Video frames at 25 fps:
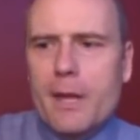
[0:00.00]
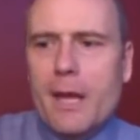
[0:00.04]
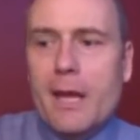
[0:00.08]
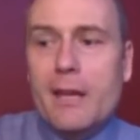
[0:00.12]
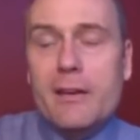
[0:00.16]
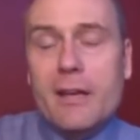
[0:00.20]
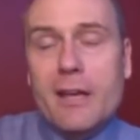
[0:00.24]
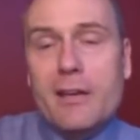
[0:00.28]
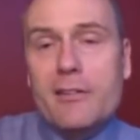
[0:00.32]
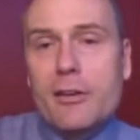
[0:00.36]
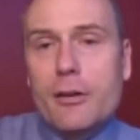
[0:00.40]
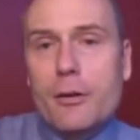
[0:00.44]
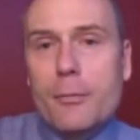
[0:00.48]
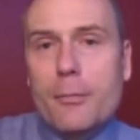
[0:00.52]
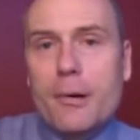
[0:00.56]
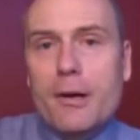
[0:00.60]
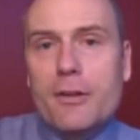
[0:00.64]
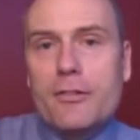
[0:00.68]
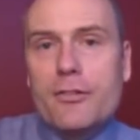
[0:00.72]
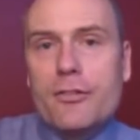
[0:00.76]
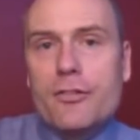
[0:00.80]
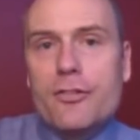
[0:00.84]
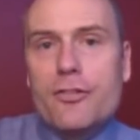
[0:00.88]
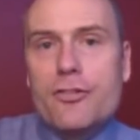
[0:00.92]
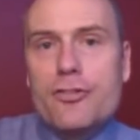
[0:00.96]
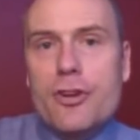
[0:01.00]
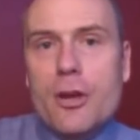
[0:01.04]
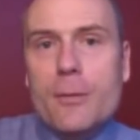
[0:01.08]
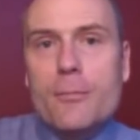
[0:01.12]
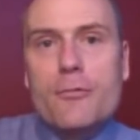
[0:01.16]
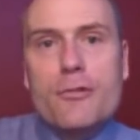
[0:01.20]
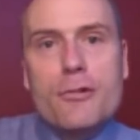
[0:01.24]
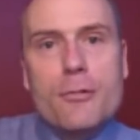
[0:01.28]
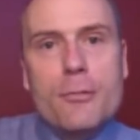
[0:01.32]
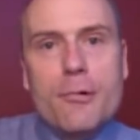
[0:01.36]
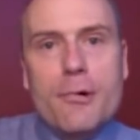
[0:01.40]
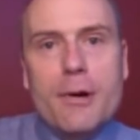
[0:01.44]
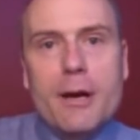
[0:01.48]
and antidepressants
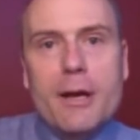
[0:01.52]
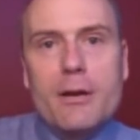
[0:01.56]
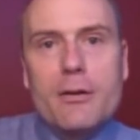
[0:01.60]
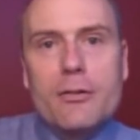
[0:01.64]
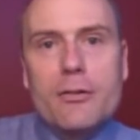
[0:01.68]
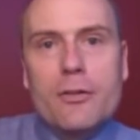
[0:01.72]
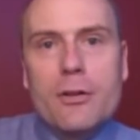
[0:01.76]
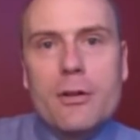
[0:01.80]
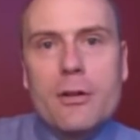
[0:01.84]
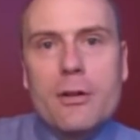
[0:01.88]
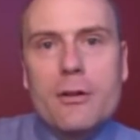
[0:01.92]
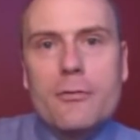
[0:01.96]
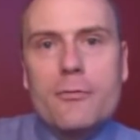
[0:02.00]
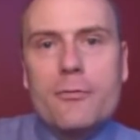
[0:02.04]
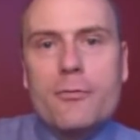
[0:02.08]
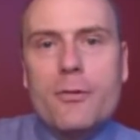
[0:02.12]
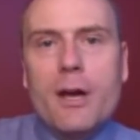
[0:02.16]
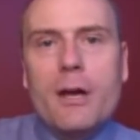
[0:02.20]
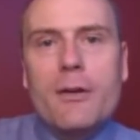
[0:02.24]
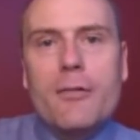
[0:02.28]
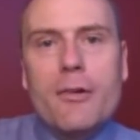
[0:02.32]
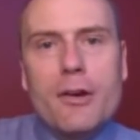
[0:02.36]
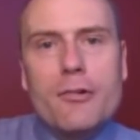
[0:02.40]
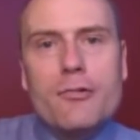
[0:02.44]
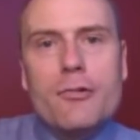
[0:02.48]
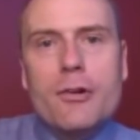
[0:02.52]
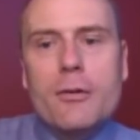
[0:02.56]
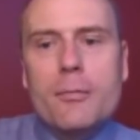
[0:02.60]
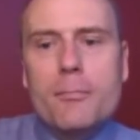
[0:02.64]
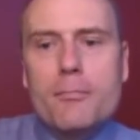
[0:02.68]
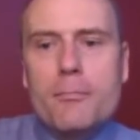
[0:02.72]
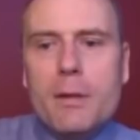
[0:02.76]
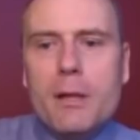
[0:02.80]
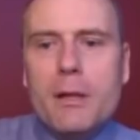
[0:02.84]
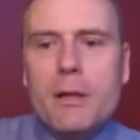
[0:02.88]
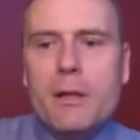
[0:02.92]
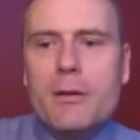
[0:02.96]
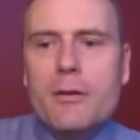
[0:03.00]
jumped from around $500
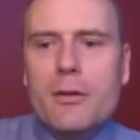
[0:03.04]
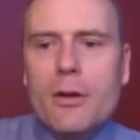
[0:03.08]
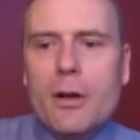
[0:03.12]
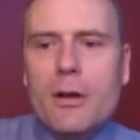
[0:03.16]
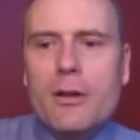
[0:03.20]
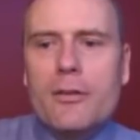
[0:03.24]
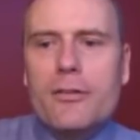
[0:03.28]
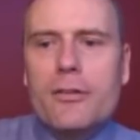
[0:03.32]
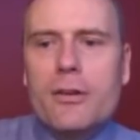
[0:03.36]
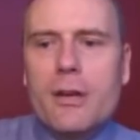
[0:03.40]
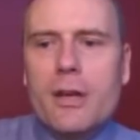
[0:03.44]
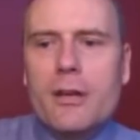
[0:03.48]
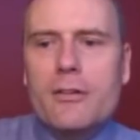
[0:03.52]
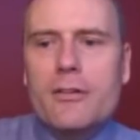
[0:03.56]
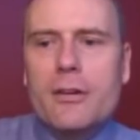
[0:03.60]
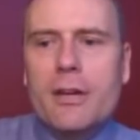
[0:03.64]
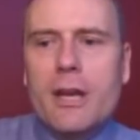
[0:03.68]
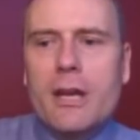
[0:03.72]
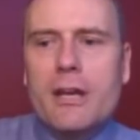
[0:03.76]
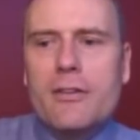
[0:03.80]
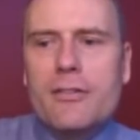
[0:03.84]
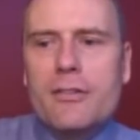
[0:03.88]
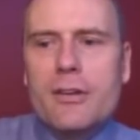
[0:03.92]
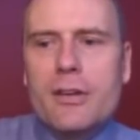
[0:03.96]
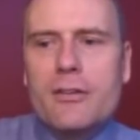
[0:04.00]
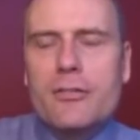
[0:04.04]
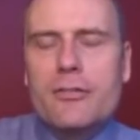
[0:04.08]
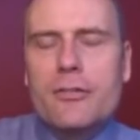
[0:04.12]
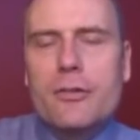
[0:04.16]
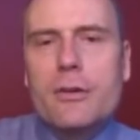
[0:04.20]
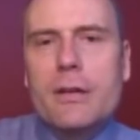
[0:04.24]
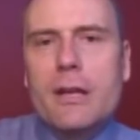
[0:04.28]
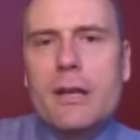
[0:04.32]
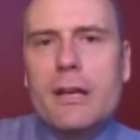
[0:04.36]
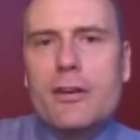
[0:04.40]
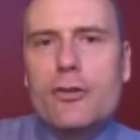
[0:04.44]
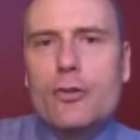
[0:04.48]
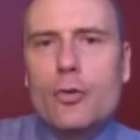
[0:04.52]
million in 1986
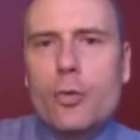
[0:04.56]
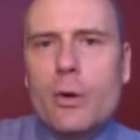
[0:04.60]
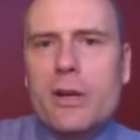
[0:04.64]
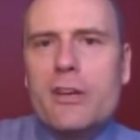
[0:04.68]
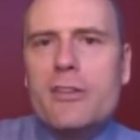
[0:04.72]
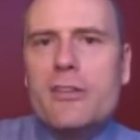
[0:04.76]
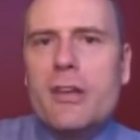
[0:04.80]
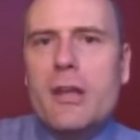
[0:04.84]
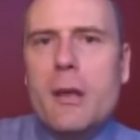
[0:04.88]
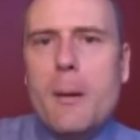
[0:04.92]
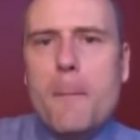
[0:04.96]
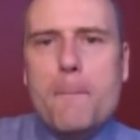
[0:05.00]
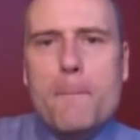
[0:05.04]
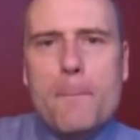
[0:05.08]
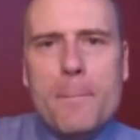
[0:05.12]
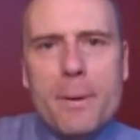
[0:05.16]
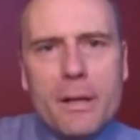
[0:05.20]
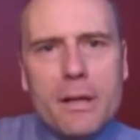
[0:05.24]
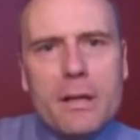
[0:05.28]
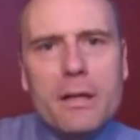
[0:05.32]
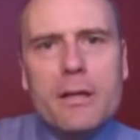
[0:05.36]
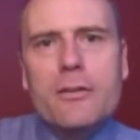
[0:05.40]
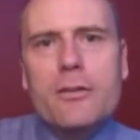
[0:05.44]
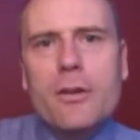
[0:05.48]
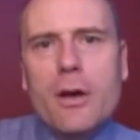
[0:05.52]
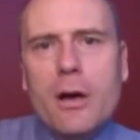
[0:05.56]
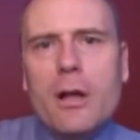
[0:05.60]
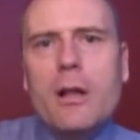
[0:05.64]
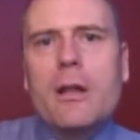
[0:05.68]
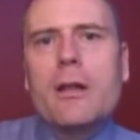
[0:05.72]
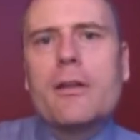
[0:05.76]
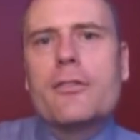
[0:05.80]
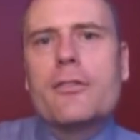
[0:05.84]
to nearly $20 billion